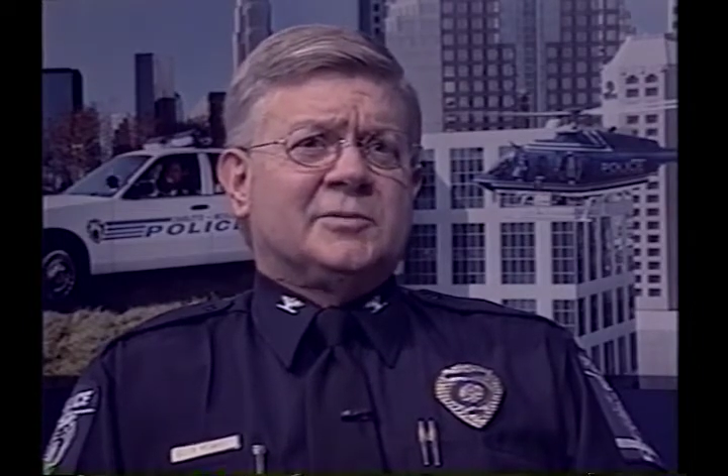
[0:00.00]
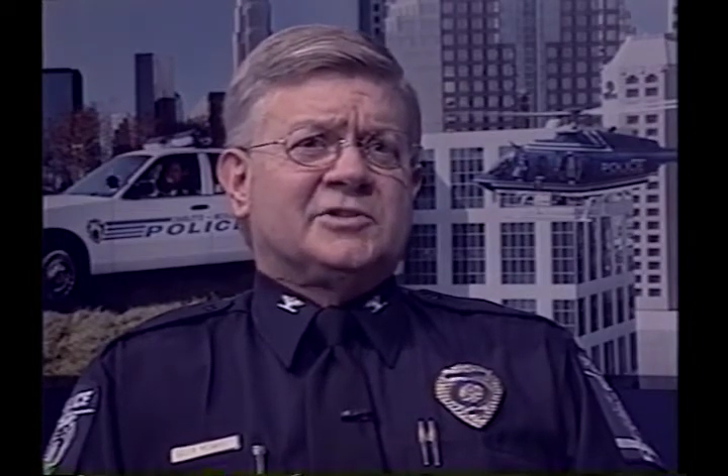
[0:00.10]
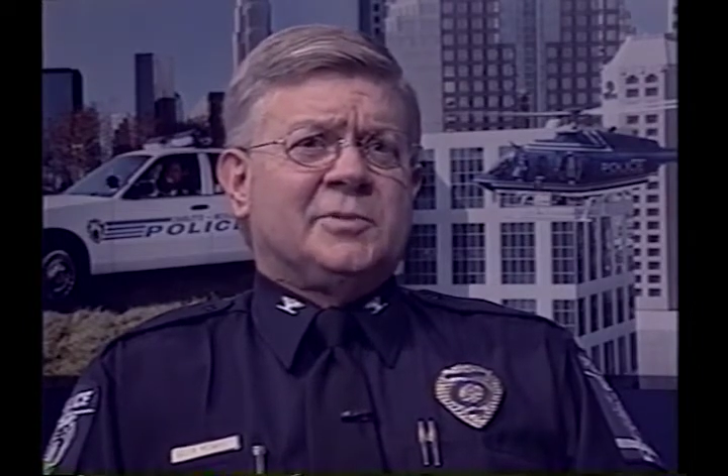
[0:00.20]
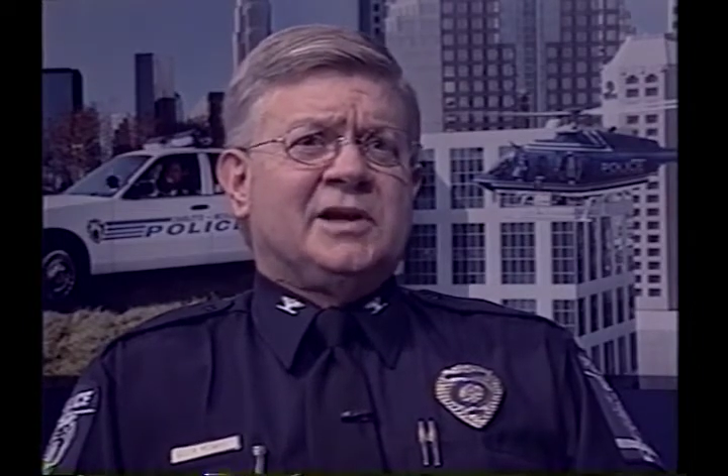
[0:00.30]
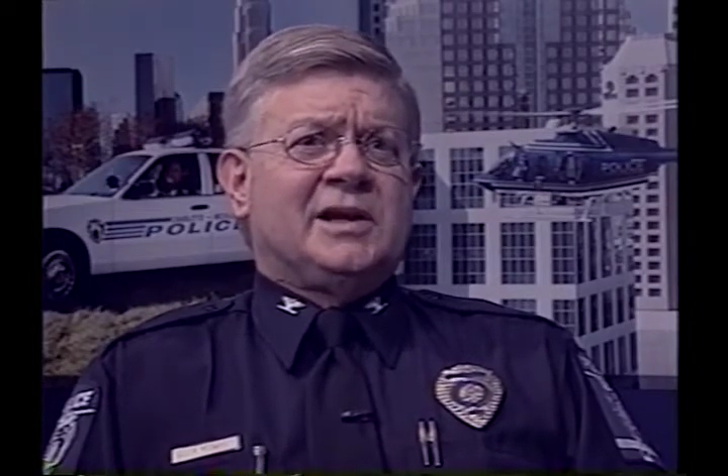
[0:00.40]

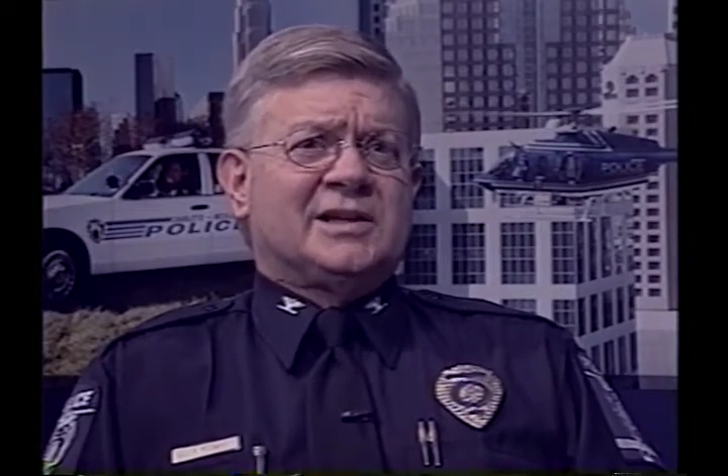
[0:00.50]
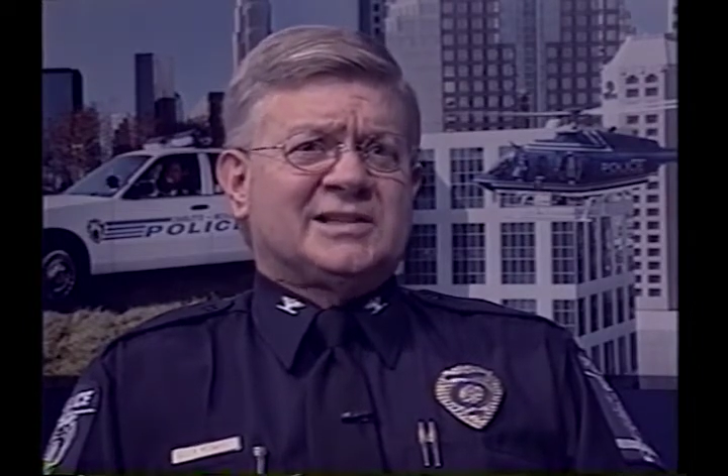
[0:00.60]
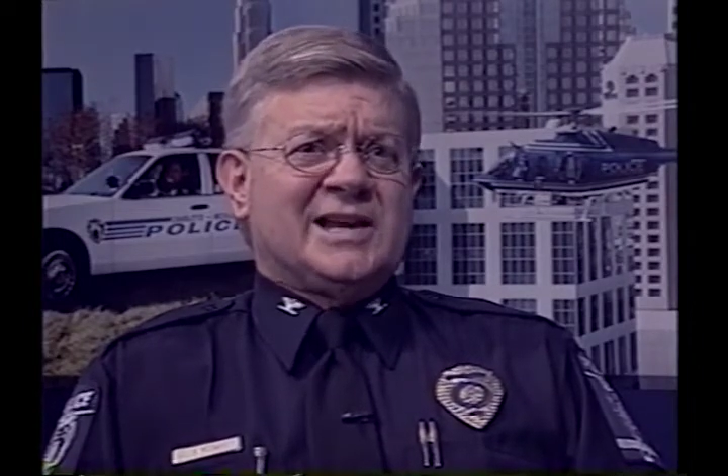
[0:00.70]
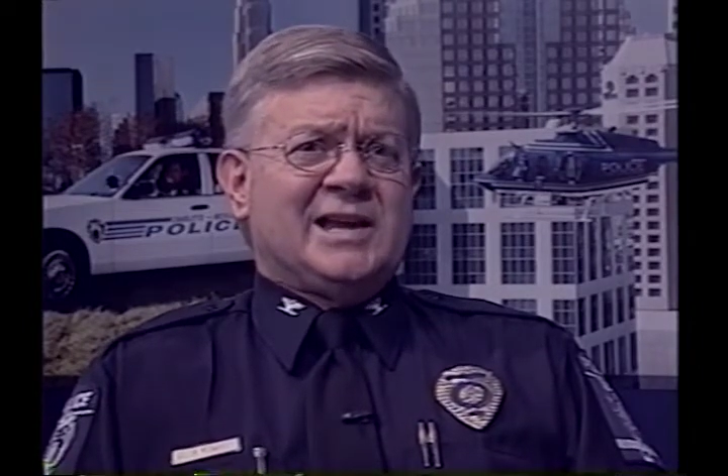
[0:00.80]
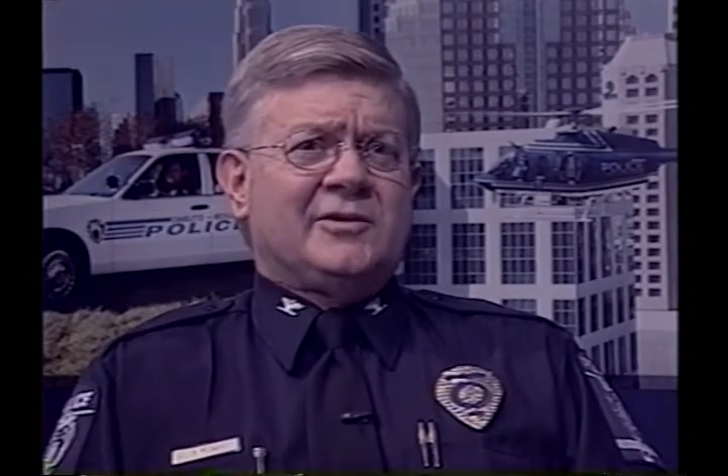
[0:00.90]
is meeting a
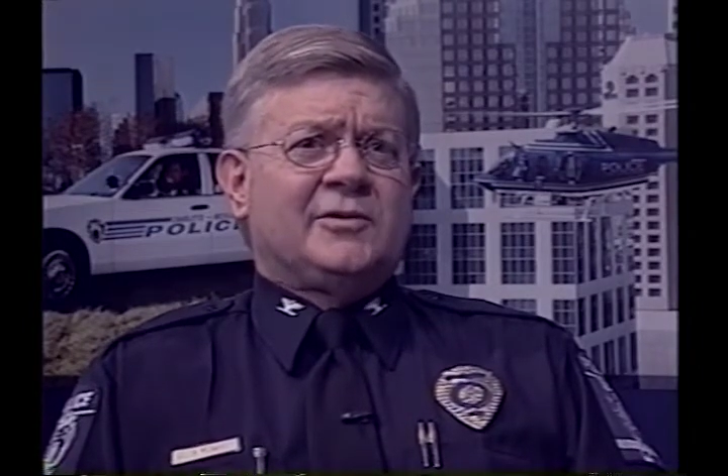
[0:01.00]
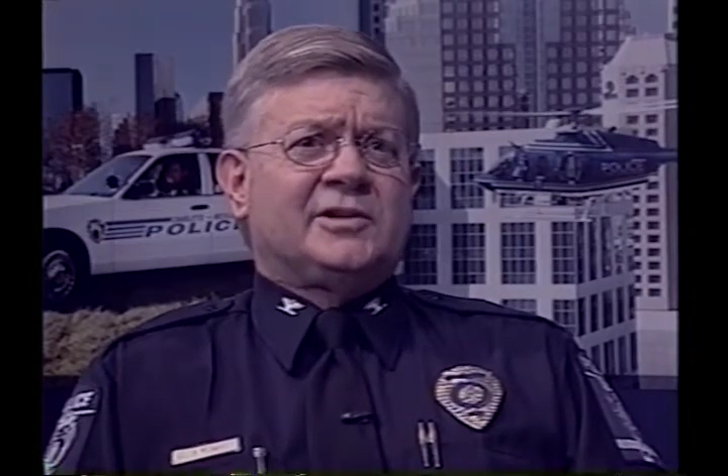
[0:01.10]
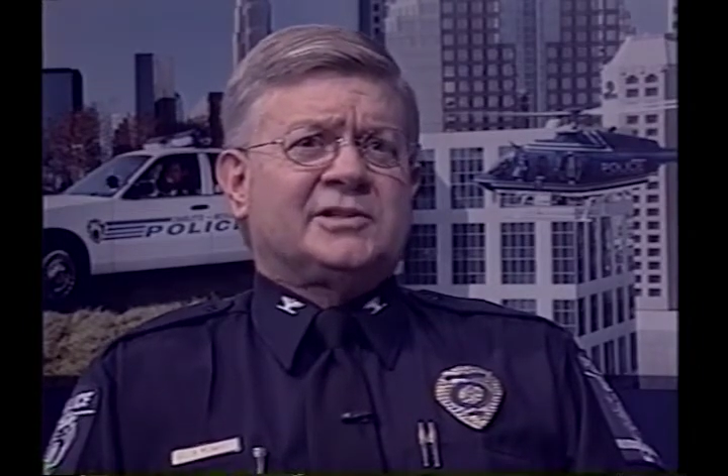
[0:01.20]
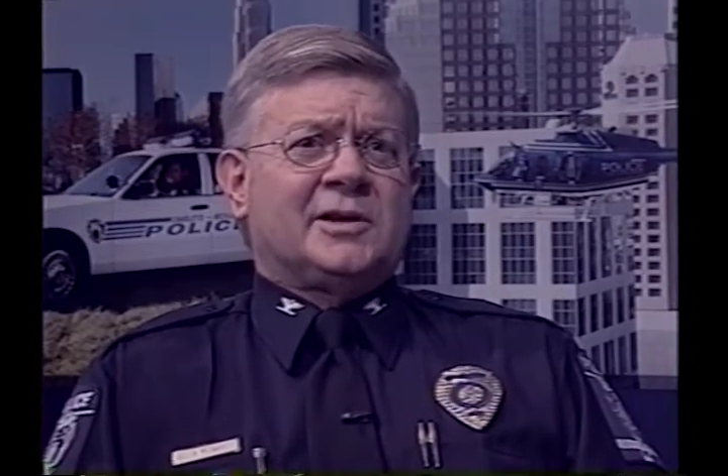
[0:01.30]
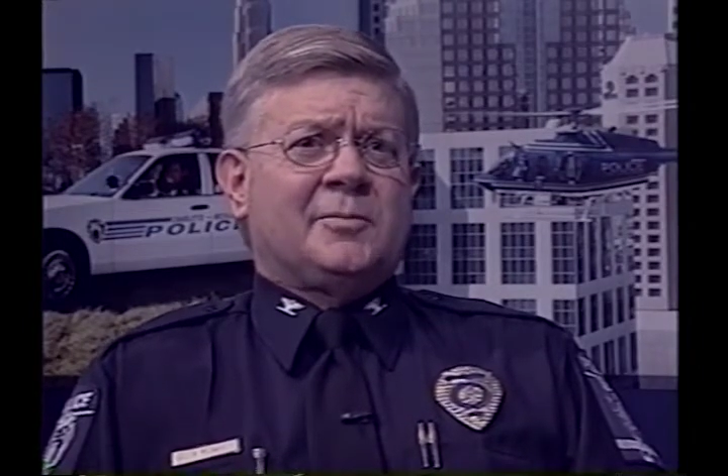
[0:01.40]
standard
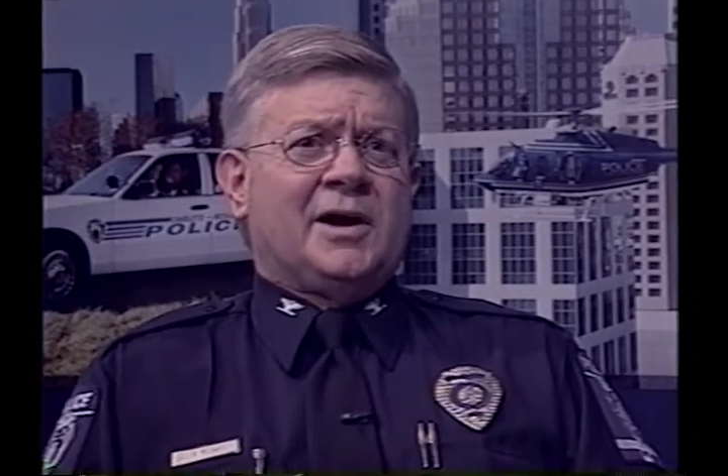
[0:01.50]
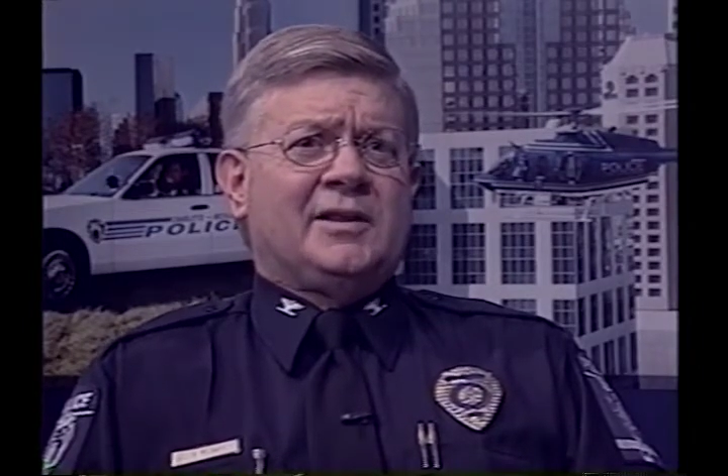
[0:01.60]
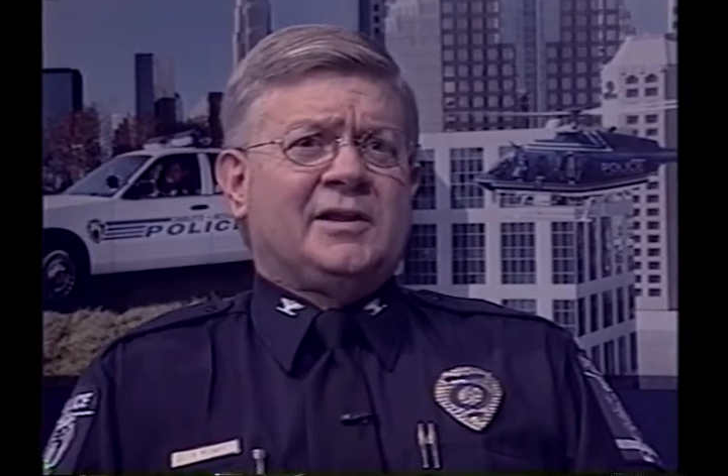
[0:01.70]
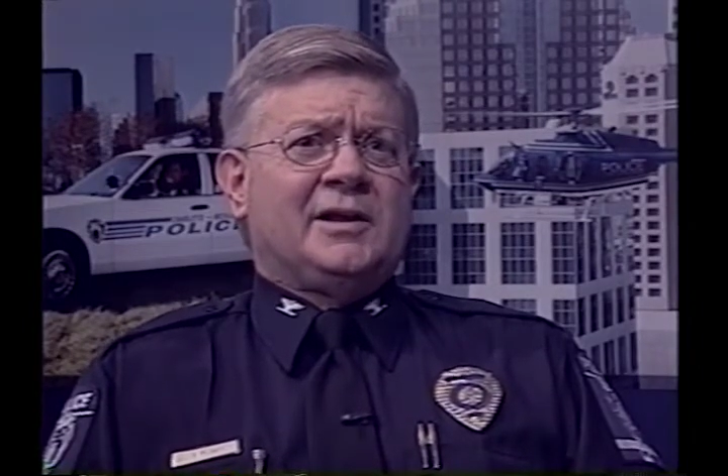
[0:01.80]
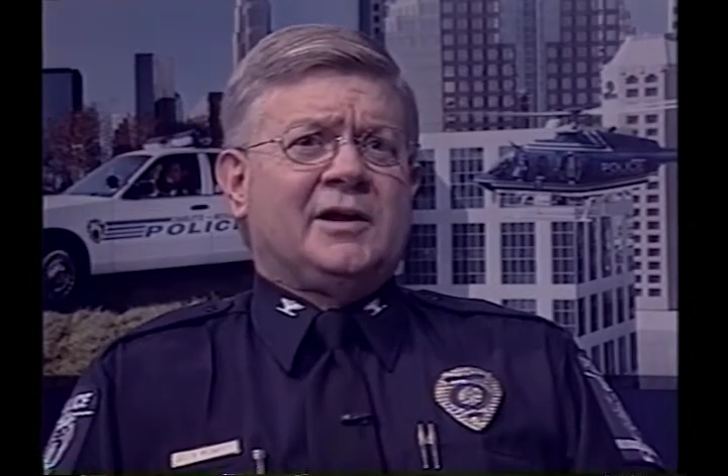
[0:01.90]
that's set by
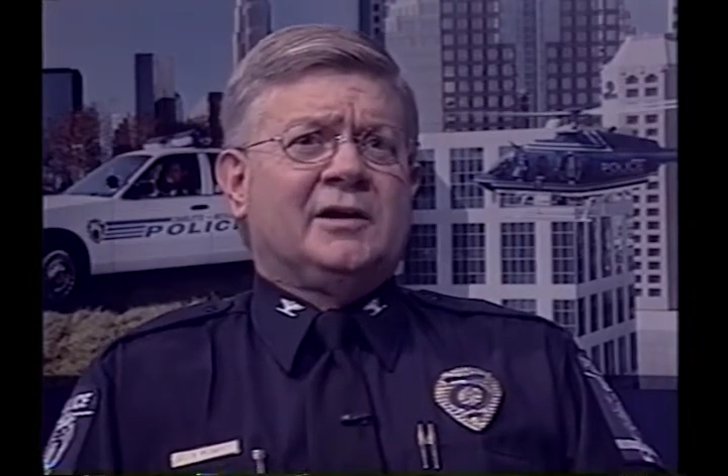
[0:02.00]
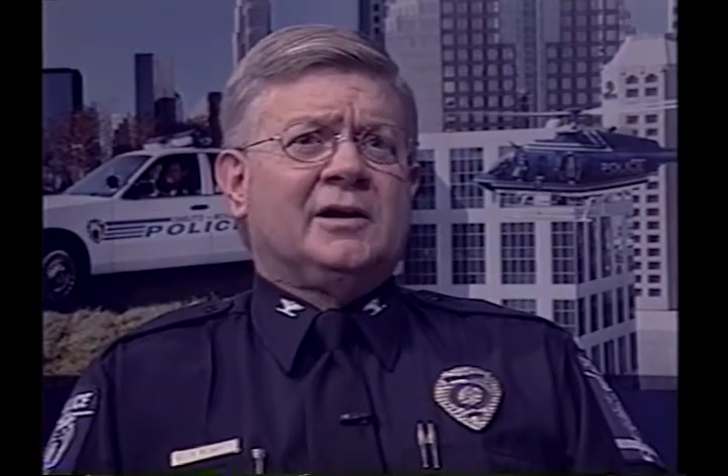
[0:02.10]
the uh,